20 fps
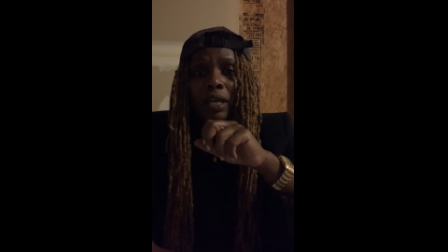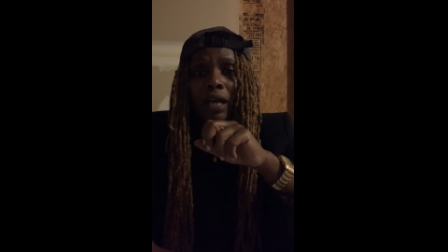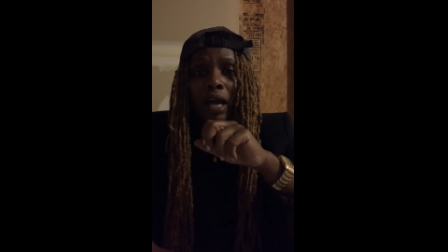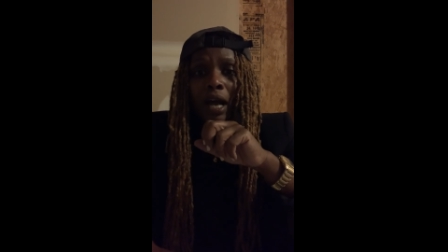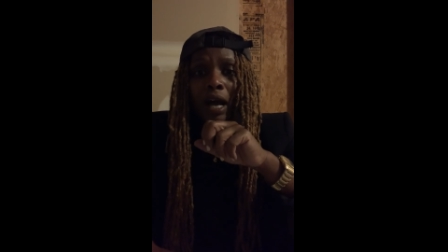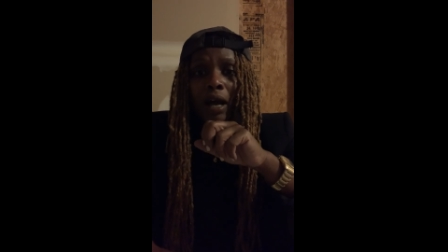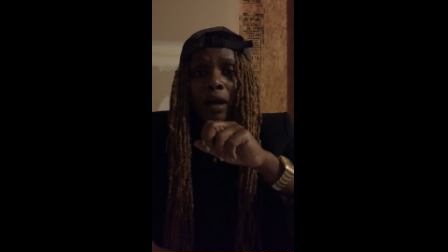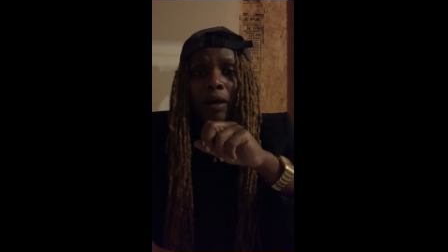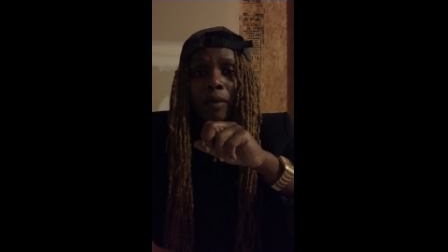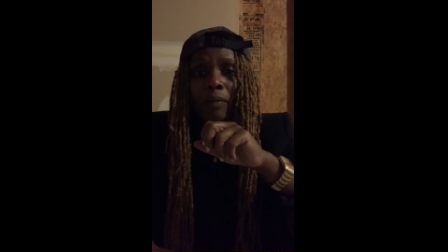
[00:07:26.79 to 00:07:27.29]

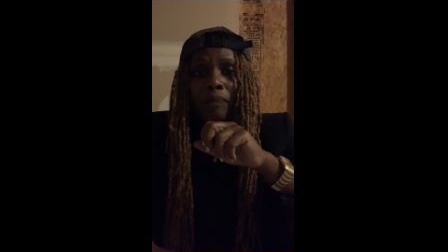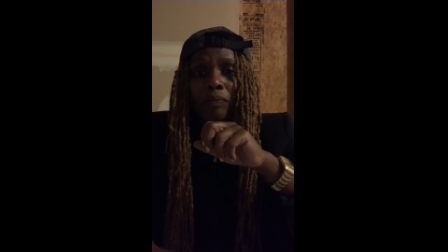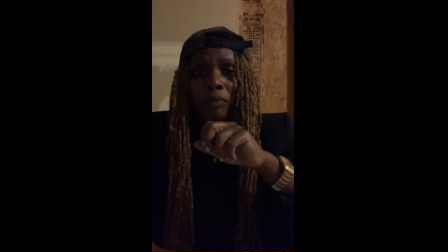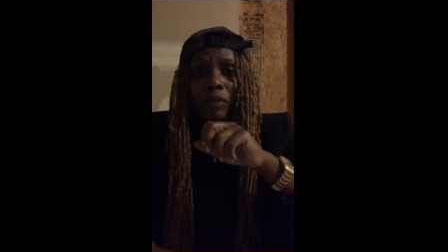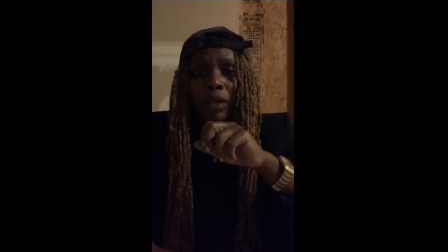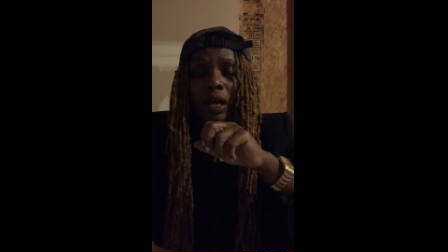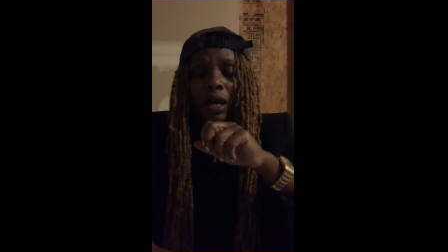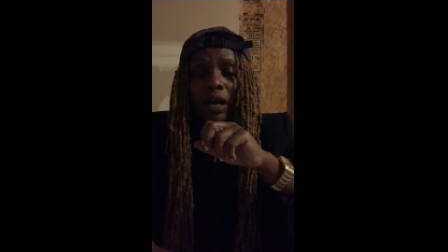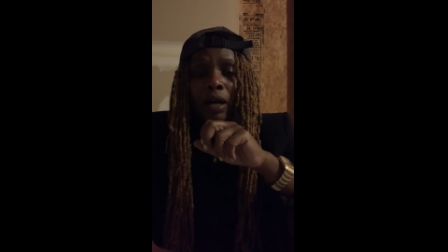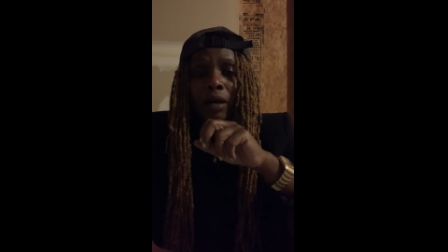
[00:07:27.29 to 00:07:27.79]

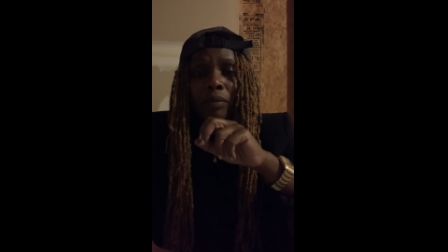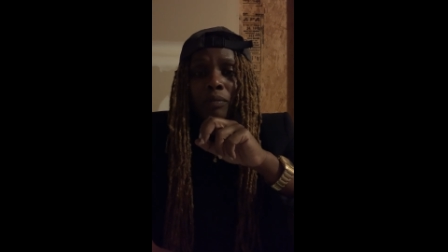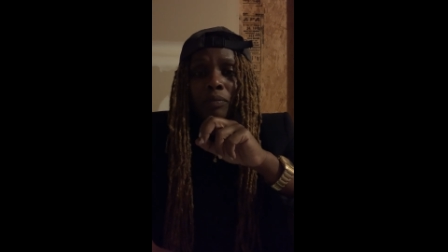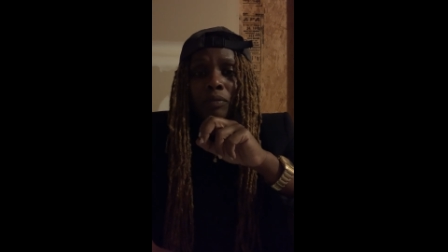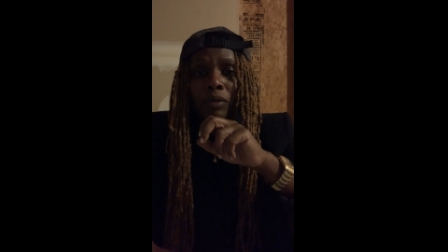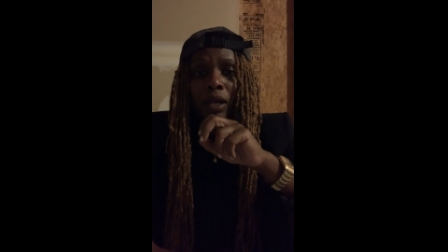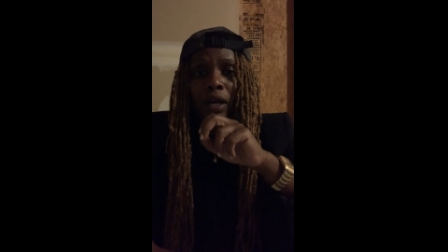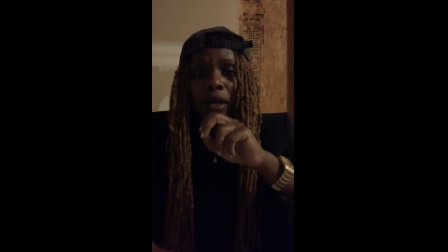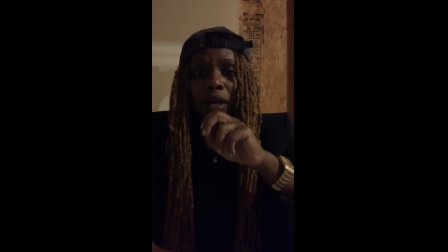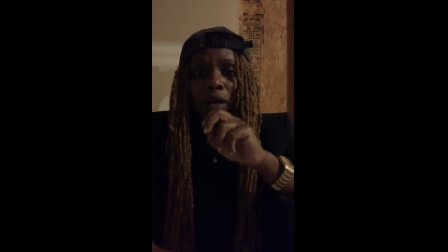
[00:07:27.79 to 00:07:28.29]

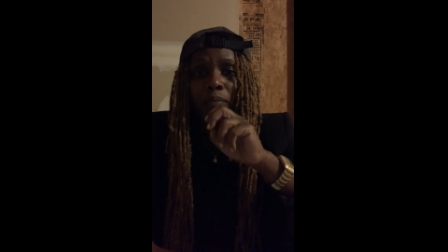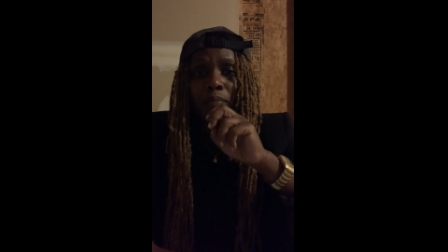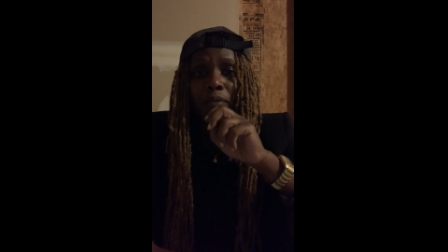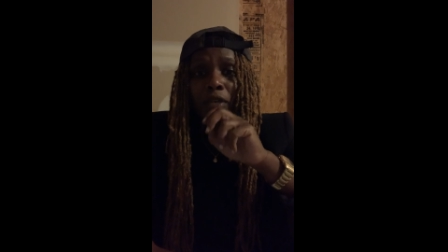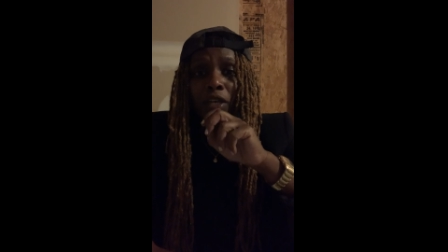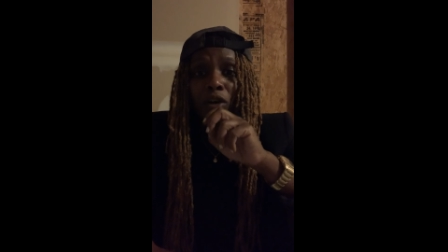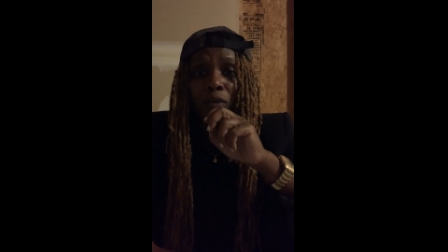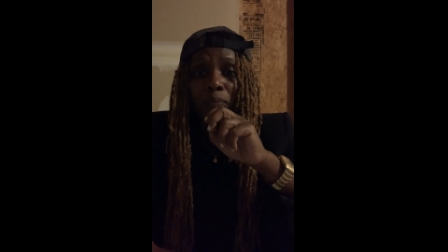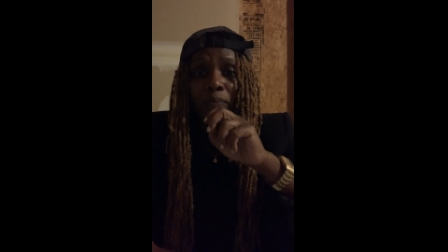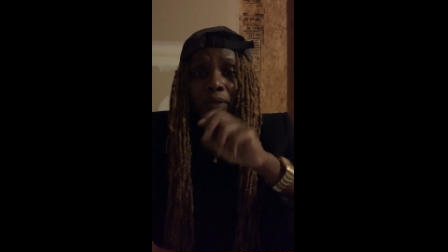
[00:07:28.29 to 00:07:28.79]

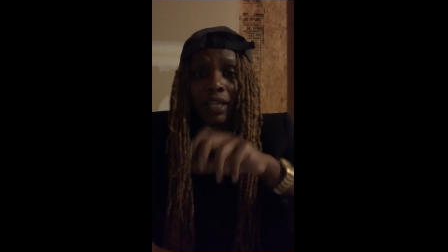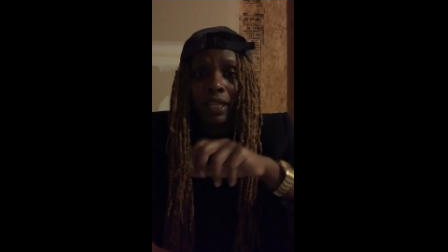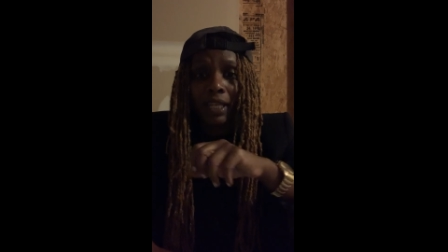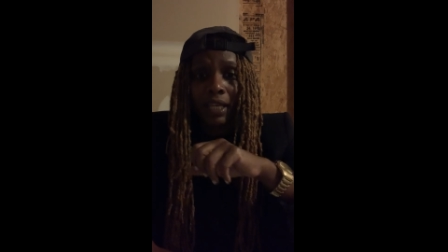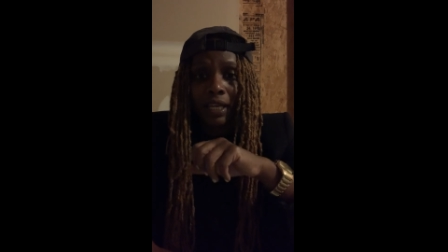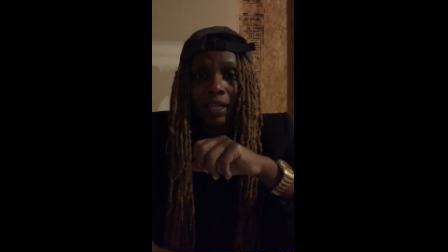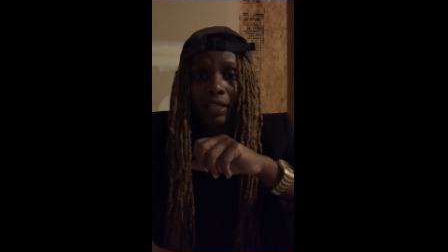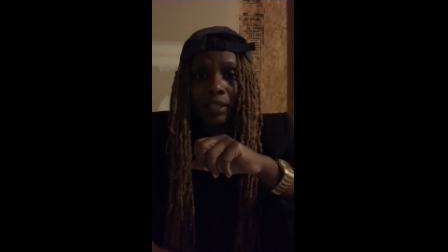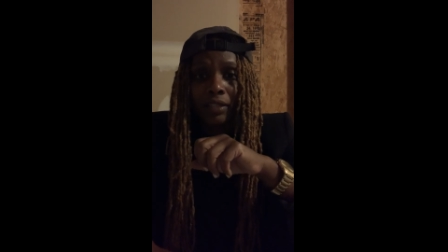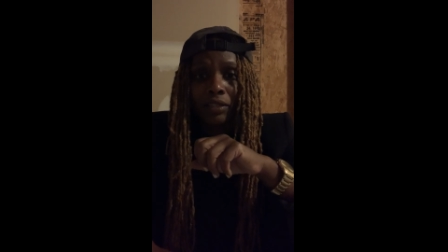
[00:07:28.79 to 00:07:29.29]
be
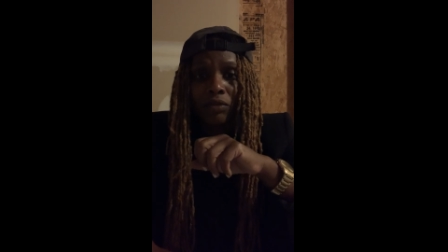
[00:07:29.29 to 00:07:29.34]
obedient.